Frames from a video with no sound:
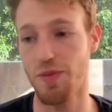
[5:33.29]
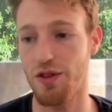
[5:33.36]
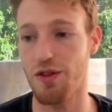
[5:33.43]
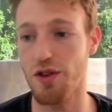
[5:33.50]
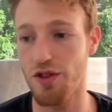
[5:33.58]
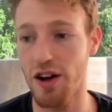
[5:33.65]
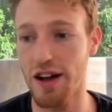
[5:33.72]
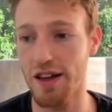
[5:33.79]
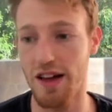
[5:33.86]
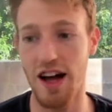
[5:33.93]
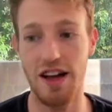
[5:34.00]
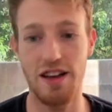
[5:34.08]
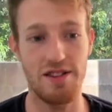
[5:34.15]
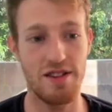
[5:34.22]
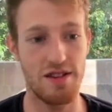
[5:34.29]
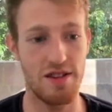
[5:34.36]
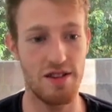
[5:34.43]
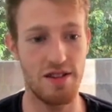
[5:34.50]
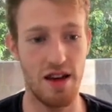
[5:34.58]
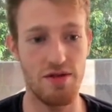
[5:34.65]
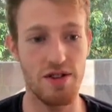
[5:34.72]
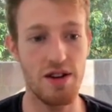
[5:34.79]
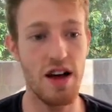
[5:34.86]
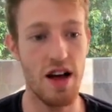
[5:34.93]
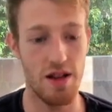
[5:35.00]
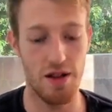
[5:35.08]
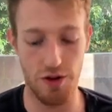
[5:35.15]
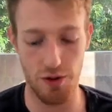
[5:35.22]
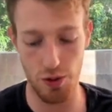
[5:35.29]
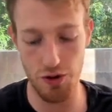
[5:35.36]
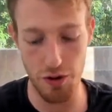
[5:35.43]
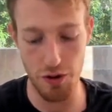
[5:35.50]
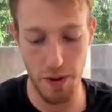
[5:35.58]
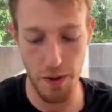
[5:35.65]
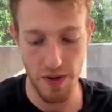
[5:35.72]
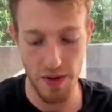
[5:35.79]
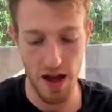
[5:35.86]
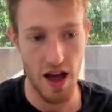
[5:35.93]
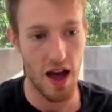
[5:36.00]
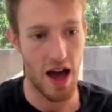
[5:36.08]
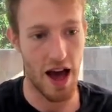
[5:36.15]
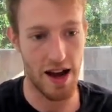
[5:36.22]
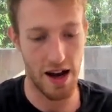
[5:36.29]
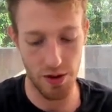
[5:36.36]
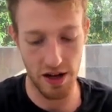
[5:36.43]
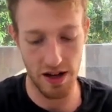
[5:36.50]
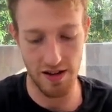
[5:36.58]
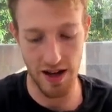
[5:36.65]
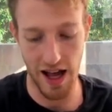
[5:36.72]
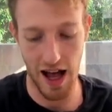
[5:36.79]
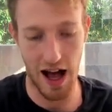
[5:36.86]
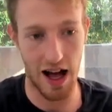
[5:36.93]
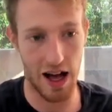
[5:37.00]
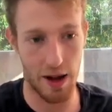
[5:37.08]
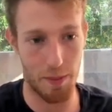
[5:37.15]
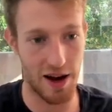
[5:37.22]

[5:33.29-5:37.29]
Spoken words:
So as long as I is less than 7, this will loop. And now we can say I++,